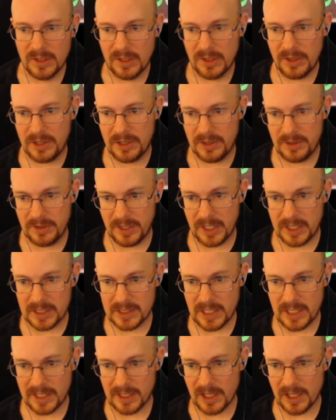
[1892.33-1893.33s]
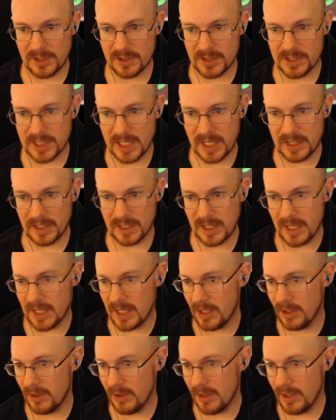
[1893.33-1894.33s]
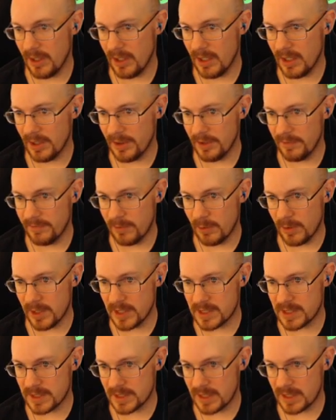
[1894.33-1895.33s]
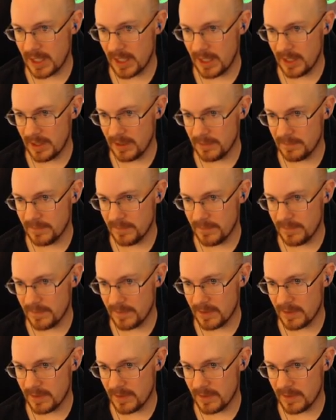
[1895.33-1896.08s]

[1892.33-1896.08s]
Things like understanding how uh, the voice can